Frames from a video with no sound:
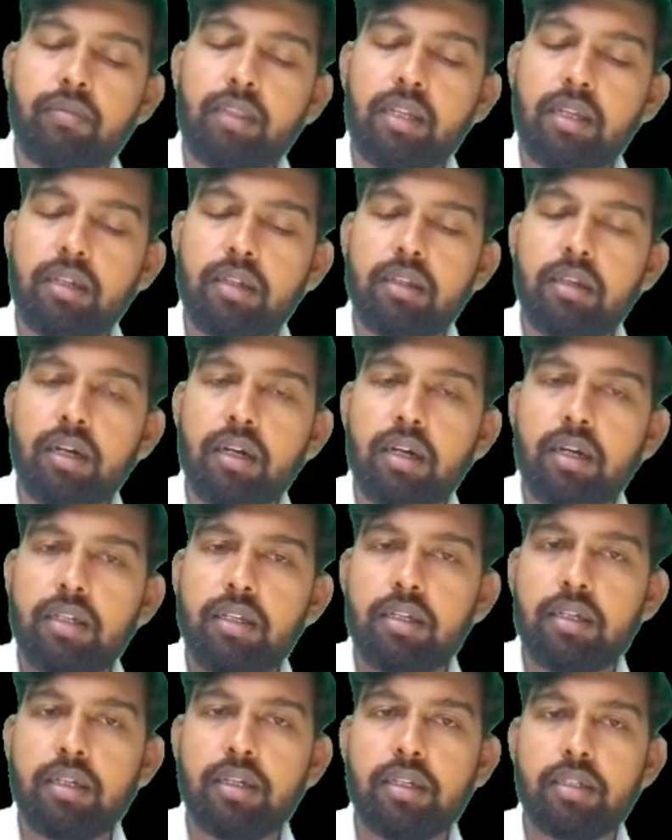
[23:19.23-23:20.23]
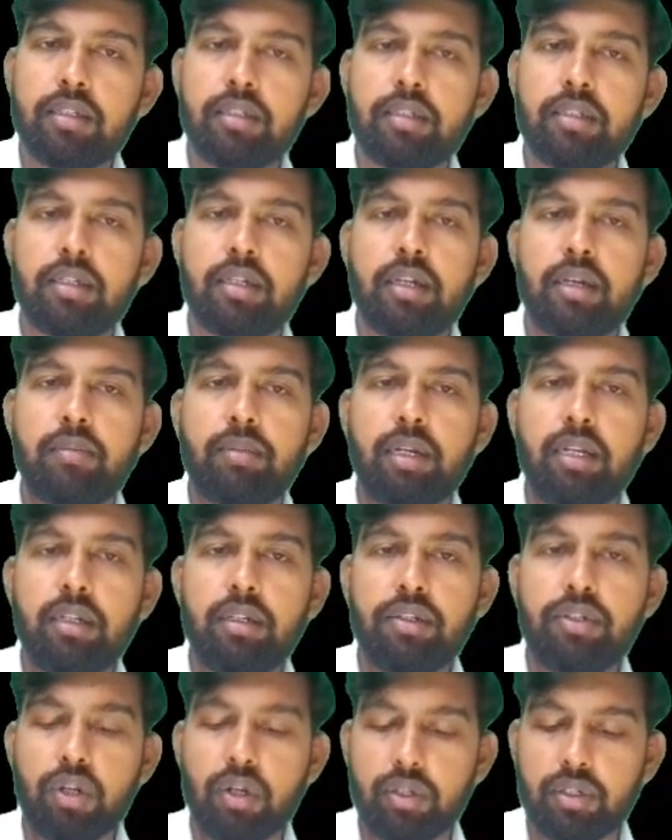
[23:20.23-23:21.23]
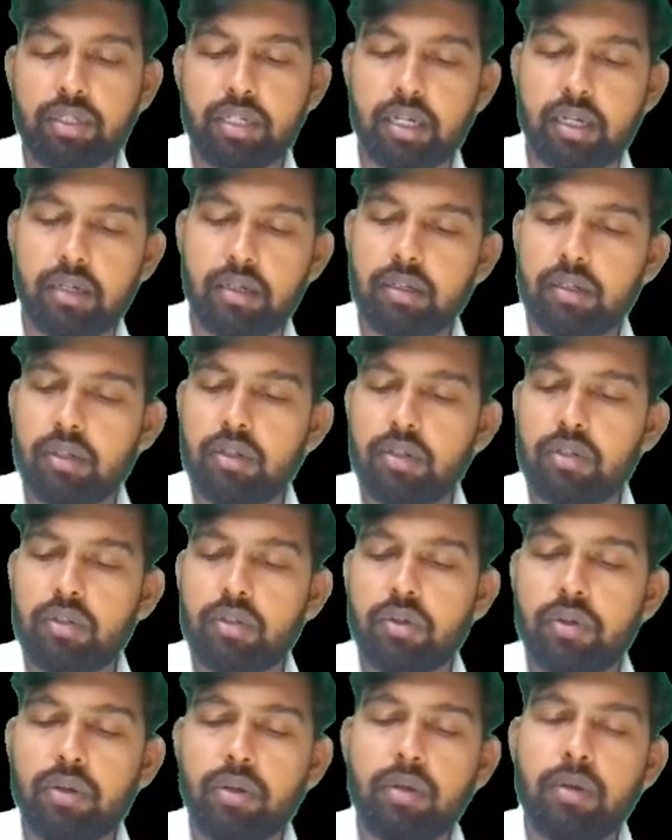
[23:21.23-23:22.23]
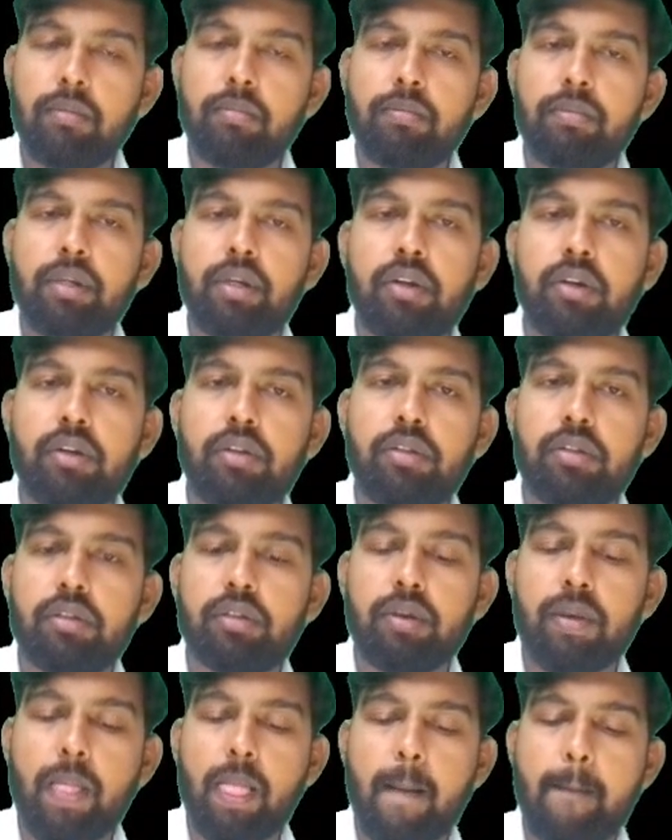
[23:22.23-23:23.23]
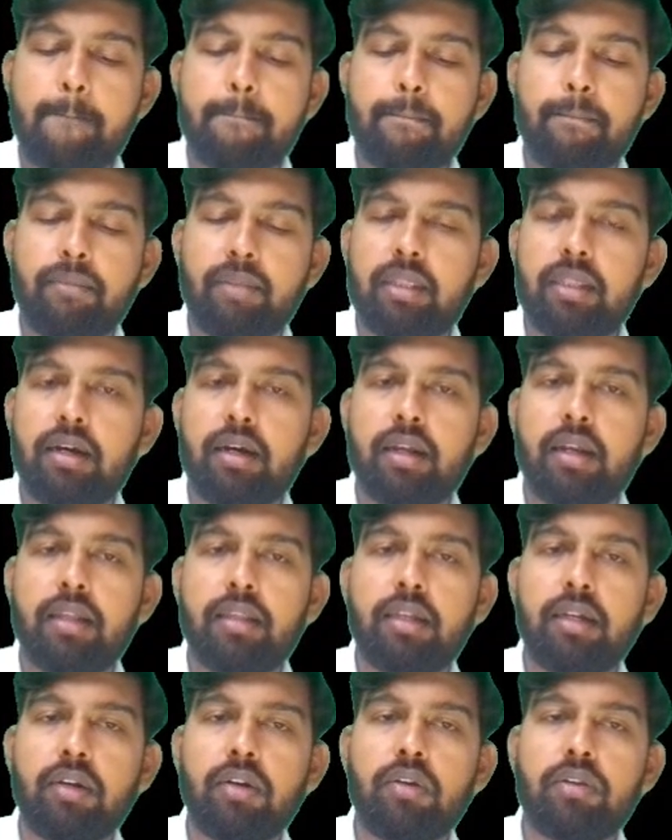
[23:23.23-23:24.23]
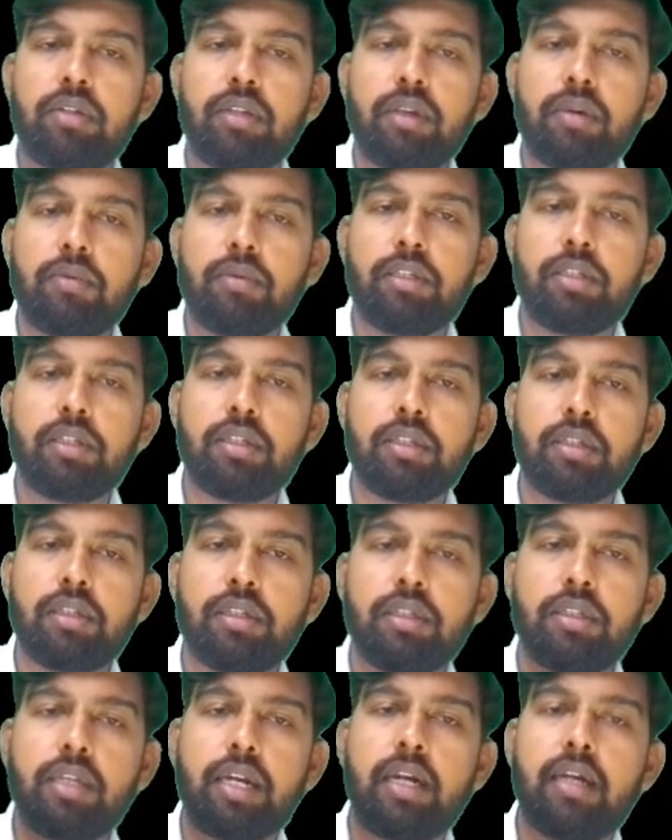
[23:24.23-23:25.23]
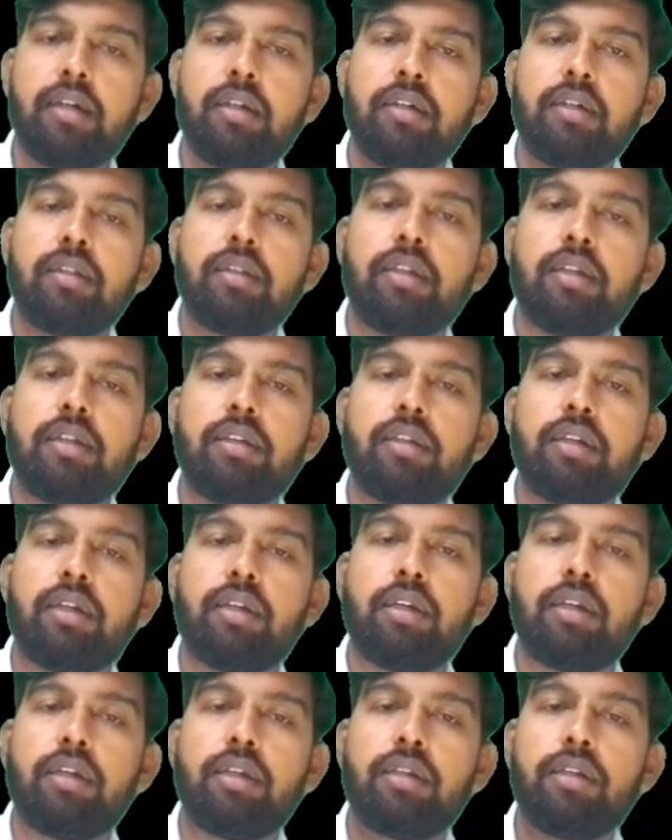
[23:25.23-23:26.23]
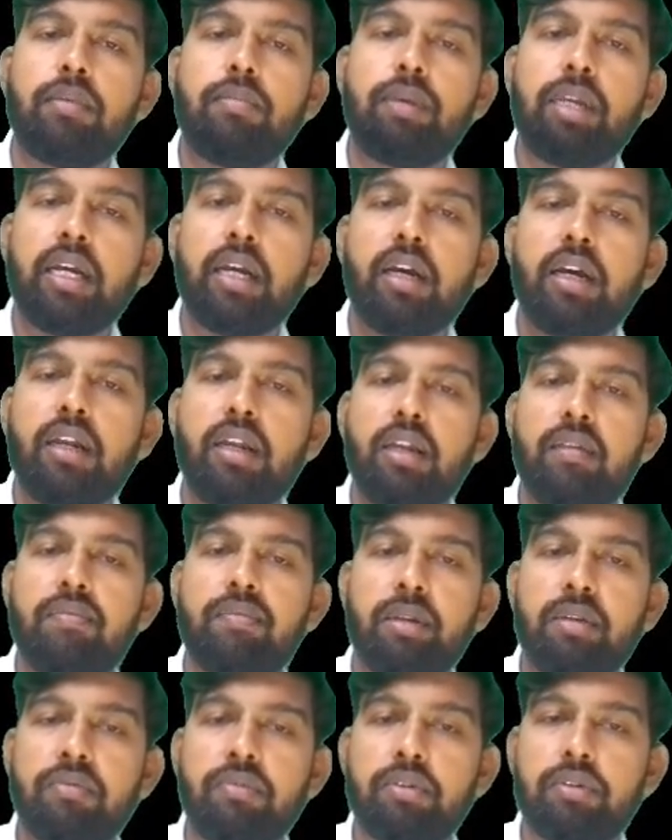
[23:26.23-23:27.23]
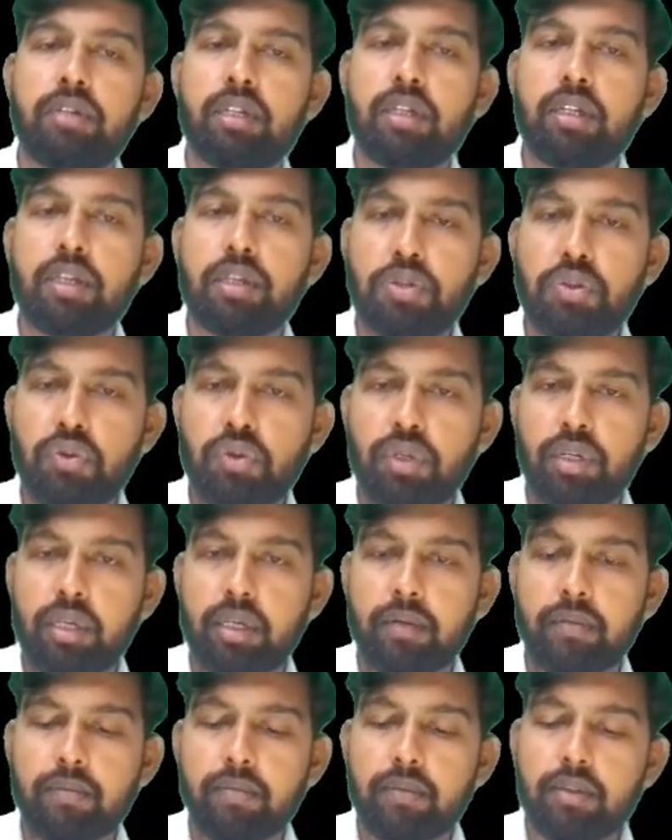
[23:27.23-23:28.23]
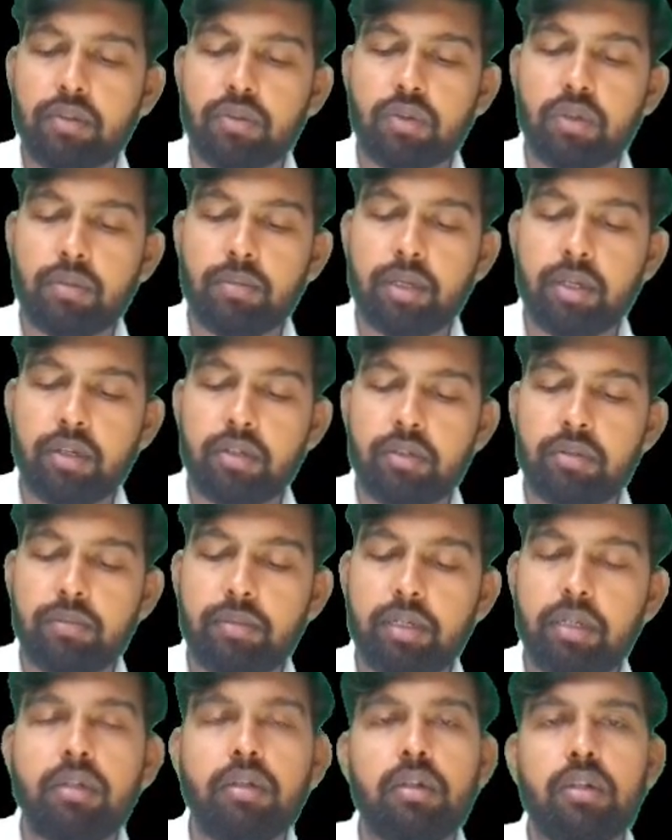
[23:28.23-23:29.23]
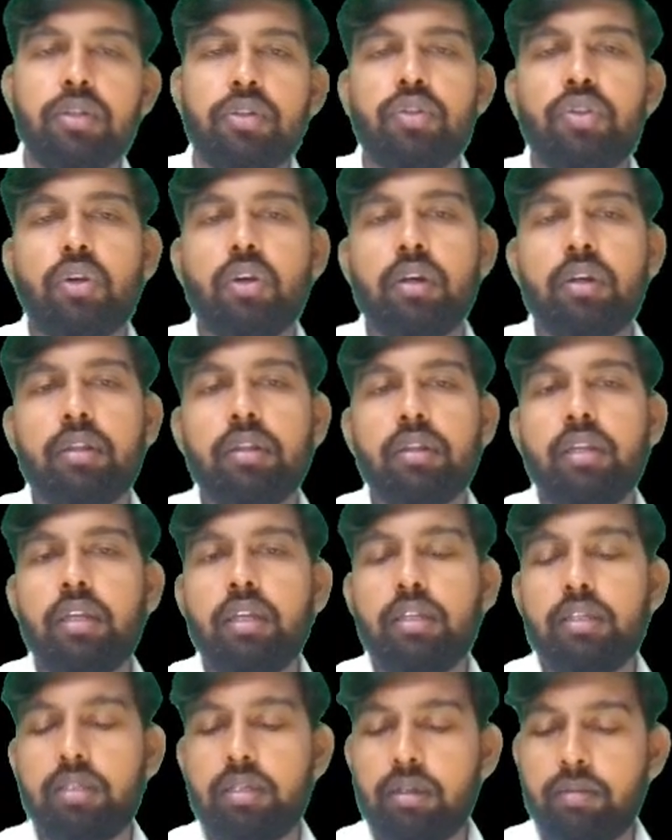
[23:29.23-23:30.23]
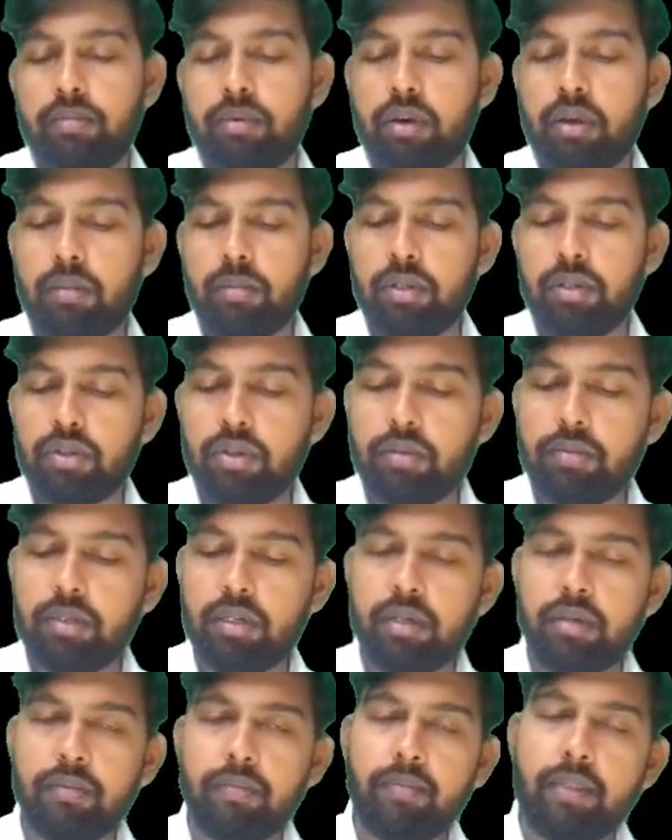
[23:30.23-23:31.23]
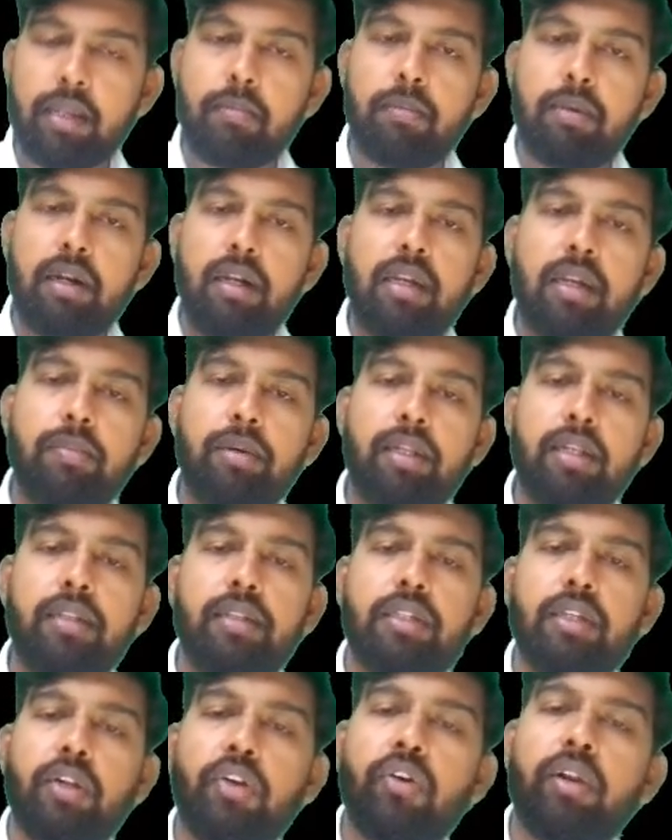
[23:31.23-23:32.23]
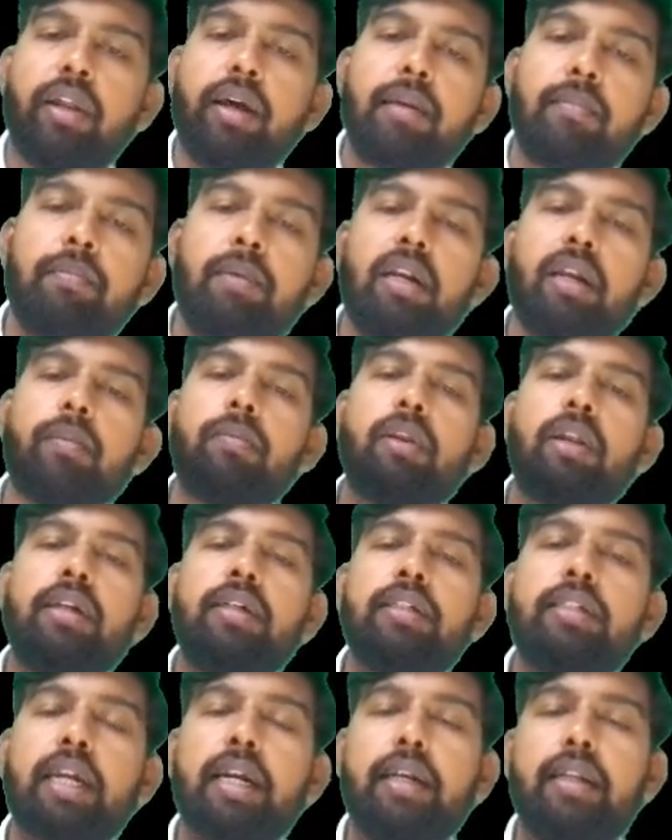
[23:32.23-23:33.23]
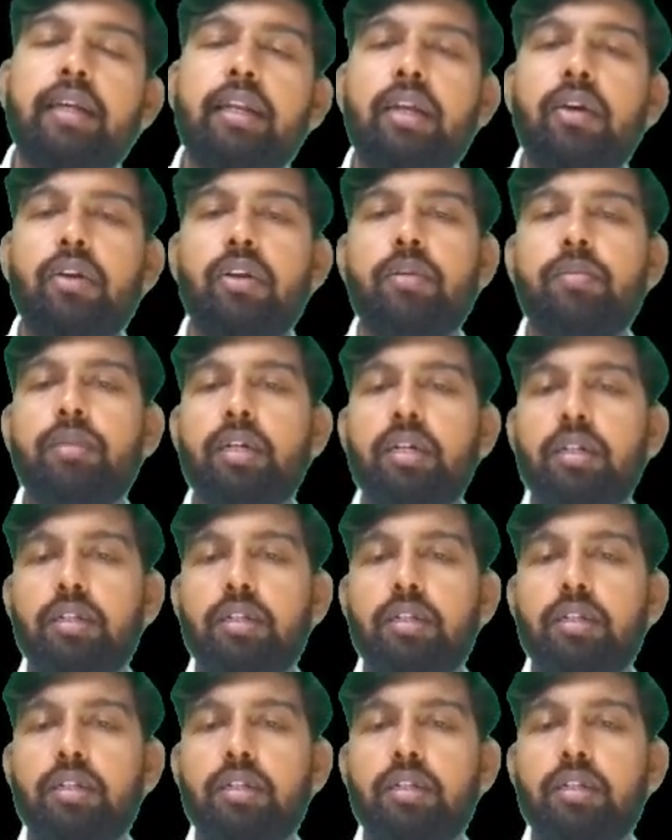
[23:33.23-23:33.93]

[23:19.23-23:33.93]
the unresuscitable shock state. So because the another consequences is that there is a ischemia reperfusion injury. So because of the shock, there is a formation of the multiple cellular metabolites at the level of the